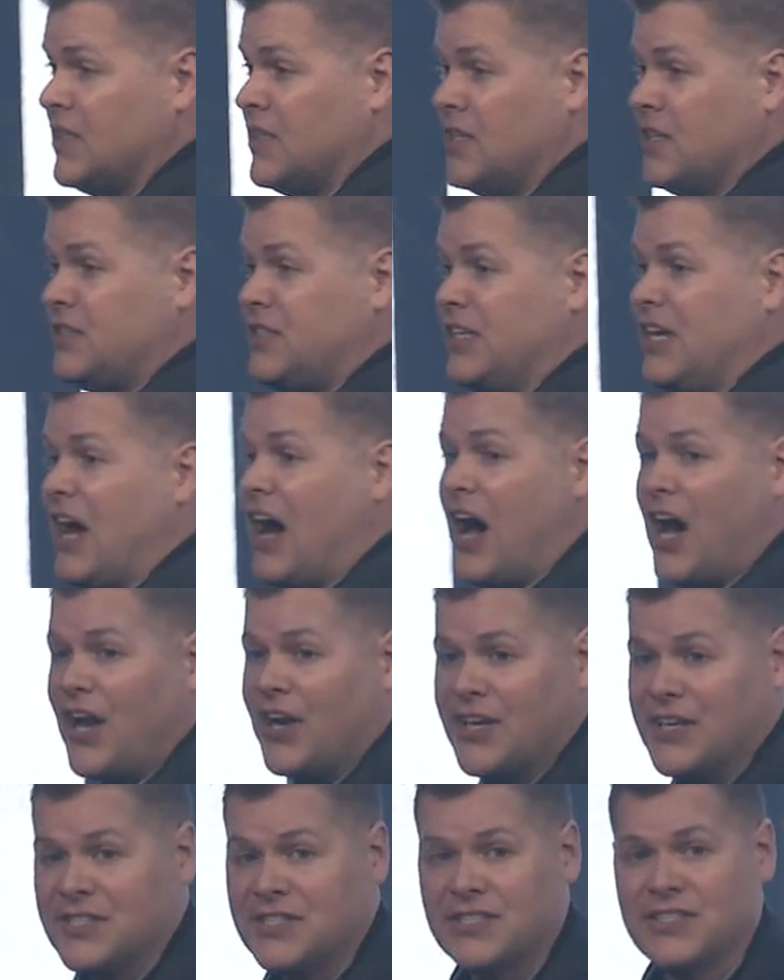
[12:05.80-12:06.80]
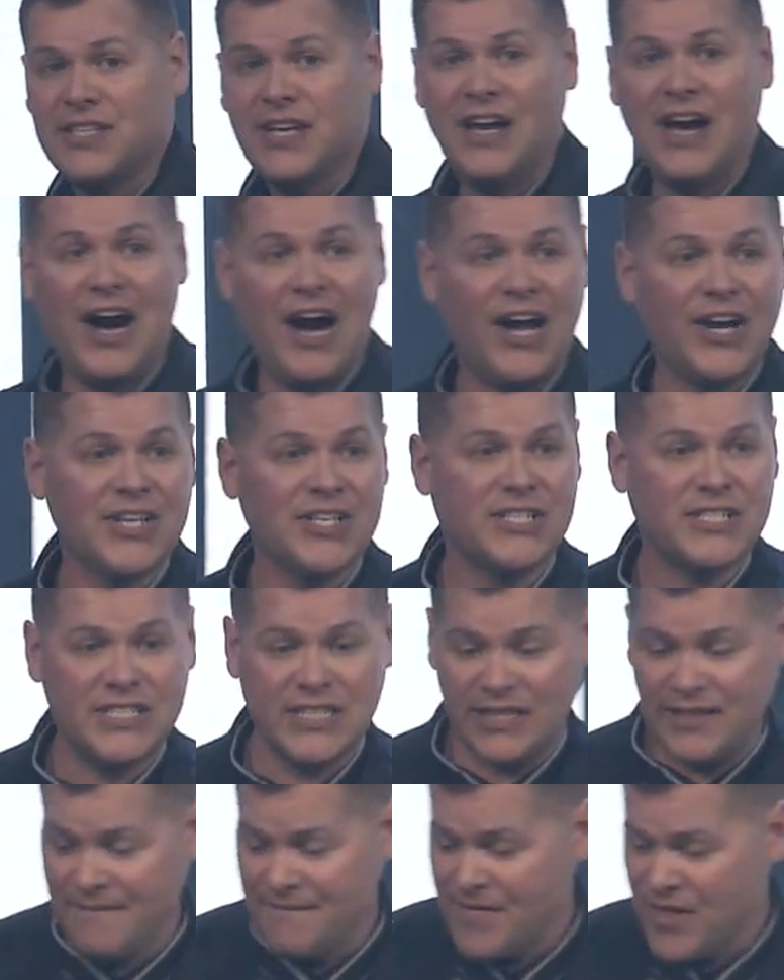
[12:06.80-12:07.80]
See,
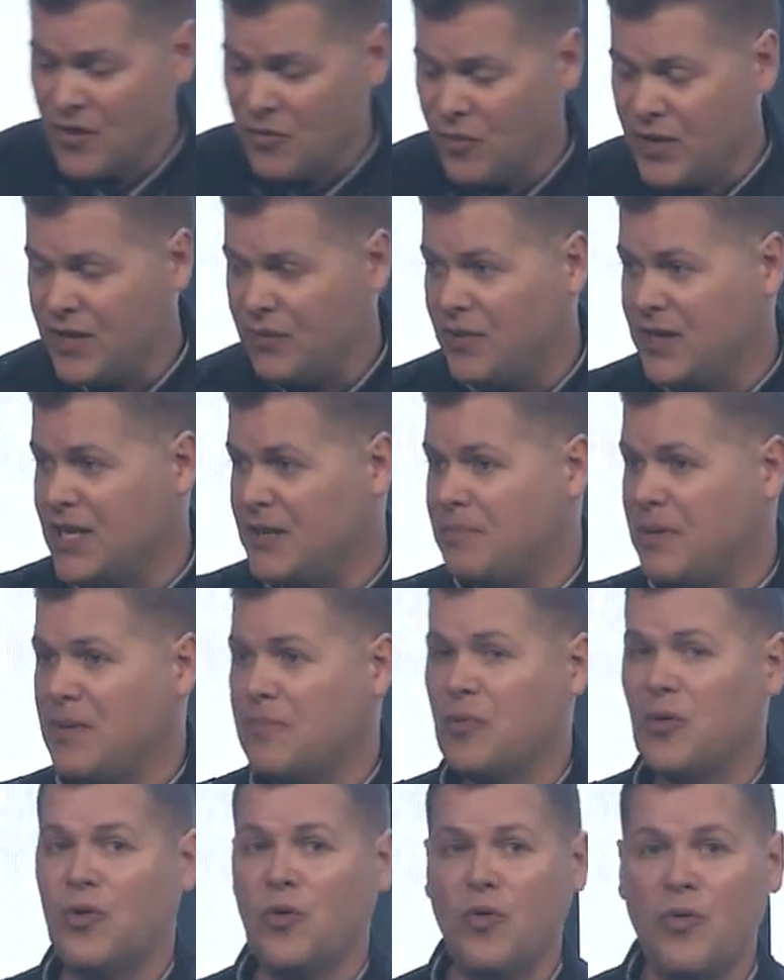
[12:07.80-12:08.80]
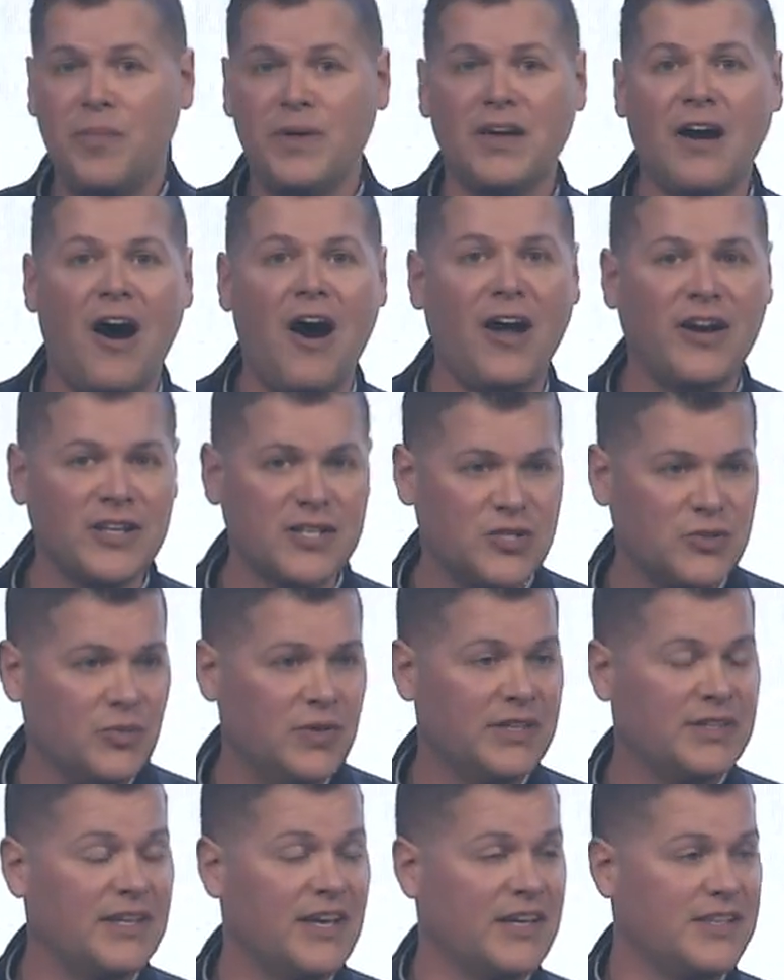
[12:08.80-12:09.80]
honesty, we need people who will be honest
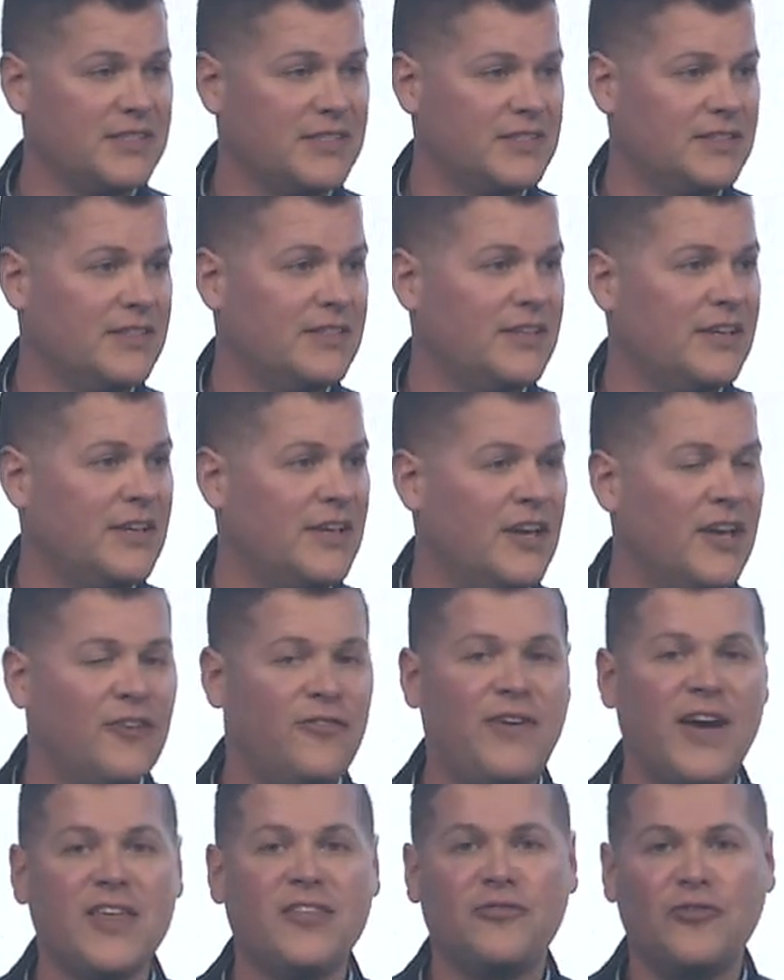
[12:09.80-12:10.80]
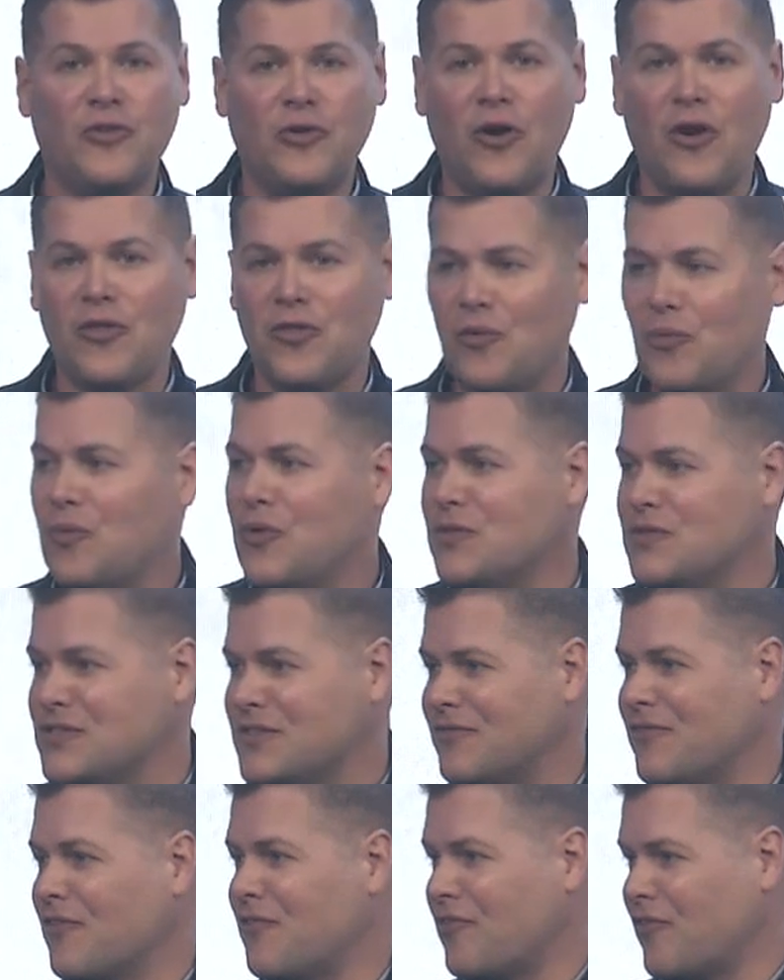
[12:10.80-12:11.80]
with us. Faithful are the wounds
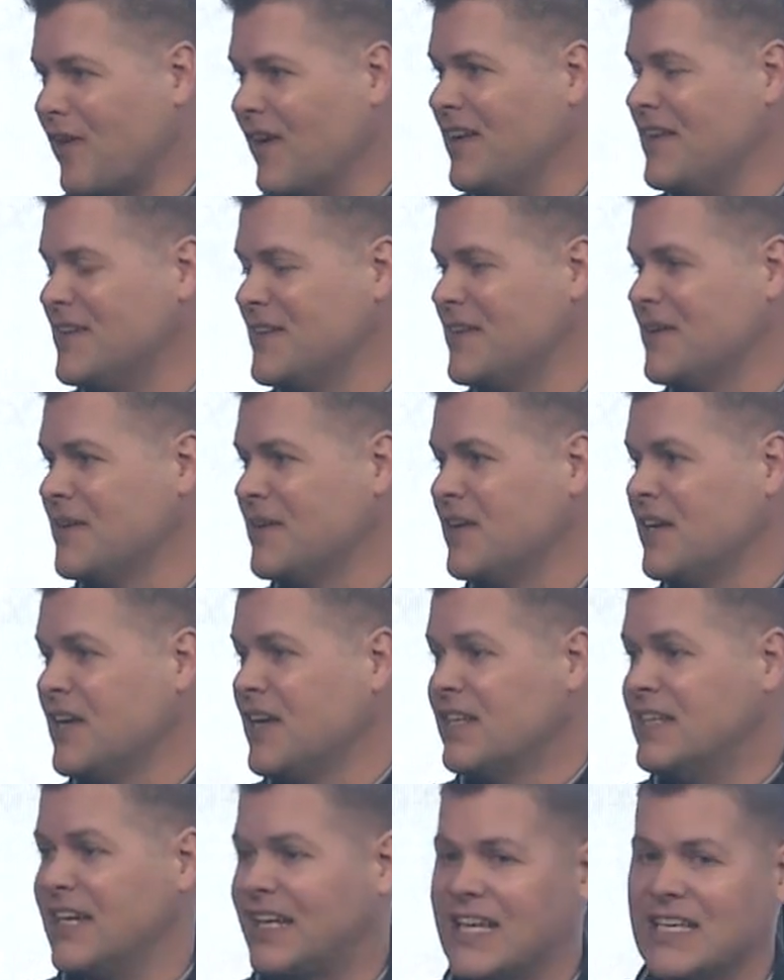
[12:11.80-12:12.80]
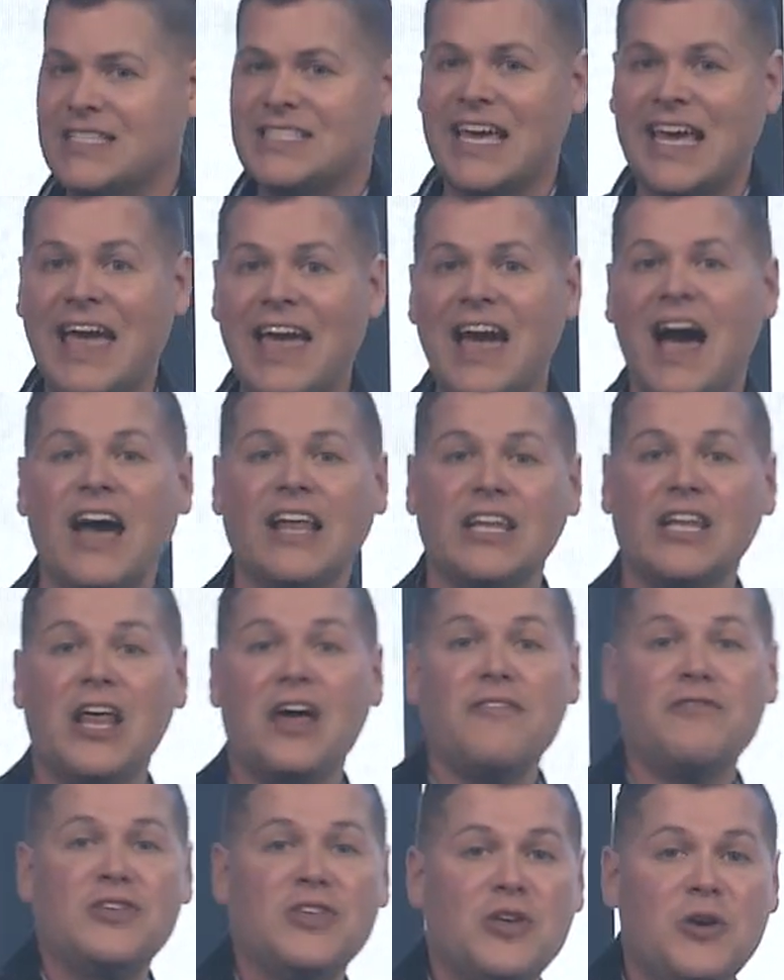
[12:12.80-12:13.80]
of a friend. They can say, hey, I
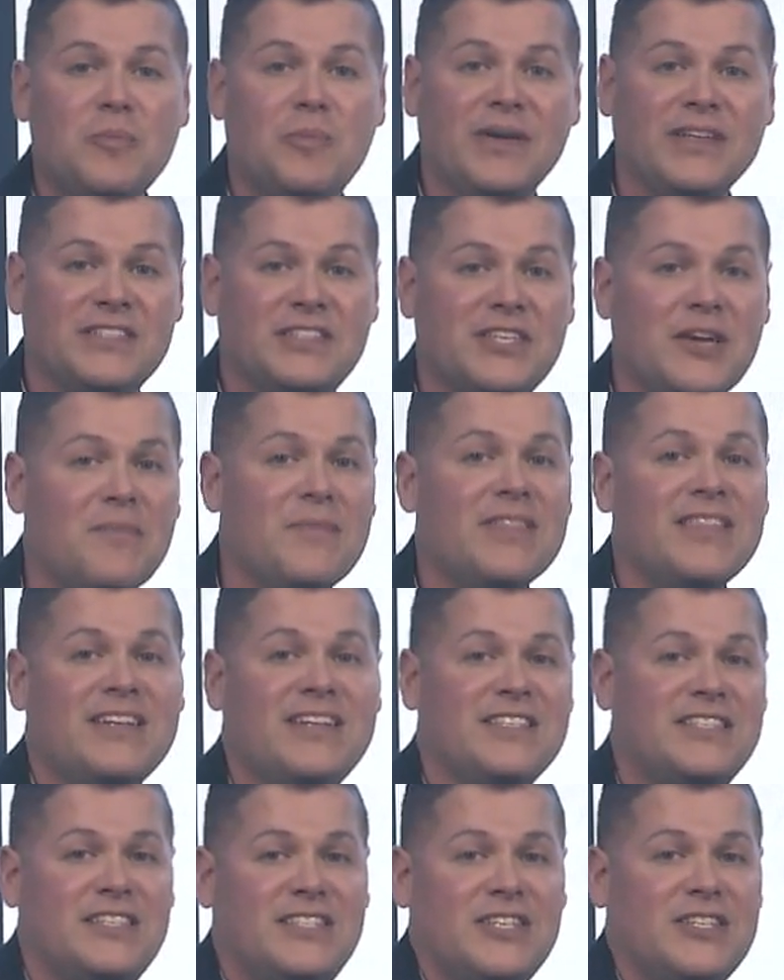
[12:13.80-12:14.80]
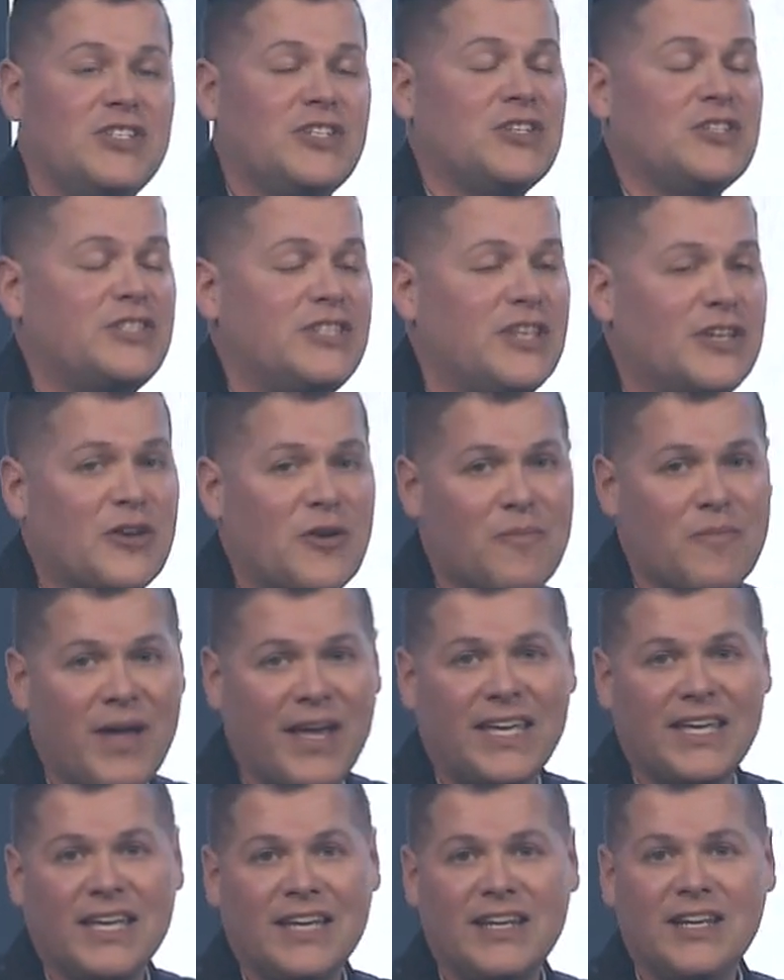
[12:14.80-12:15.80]
love you, but some of the decisions that you're
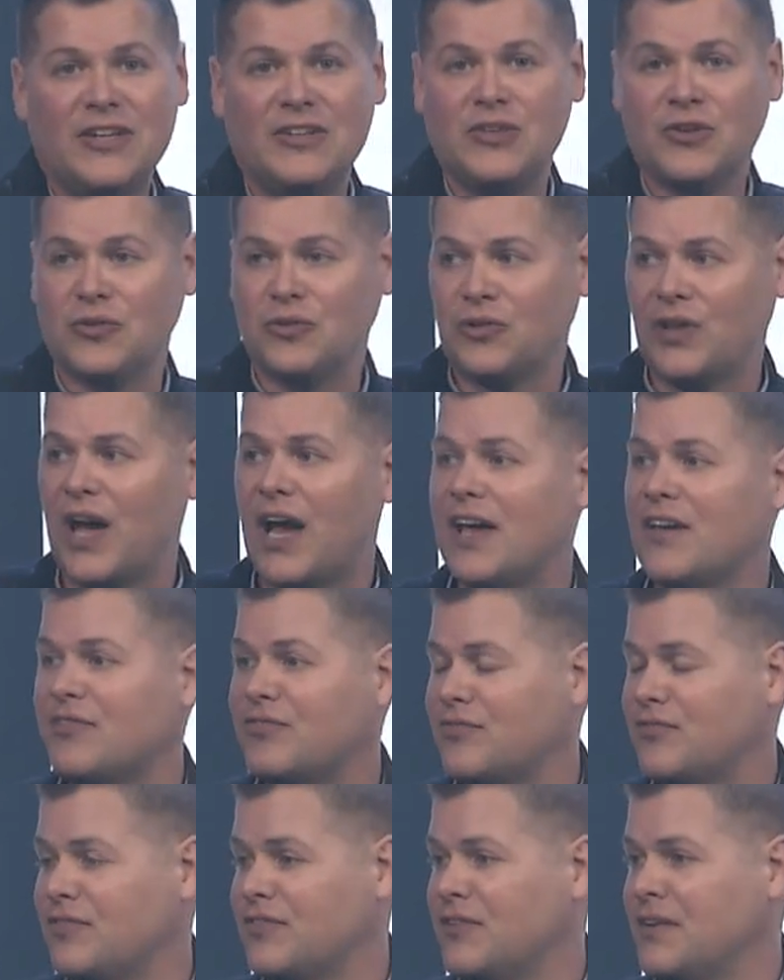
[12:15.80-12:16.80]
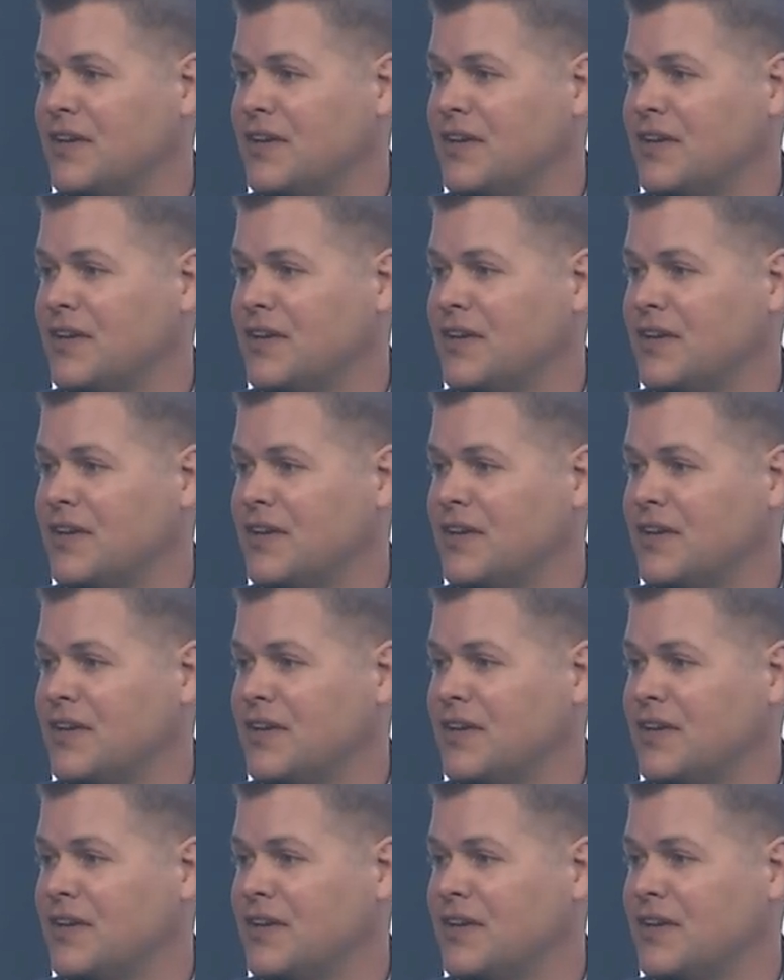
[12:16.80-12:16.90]
making in your life,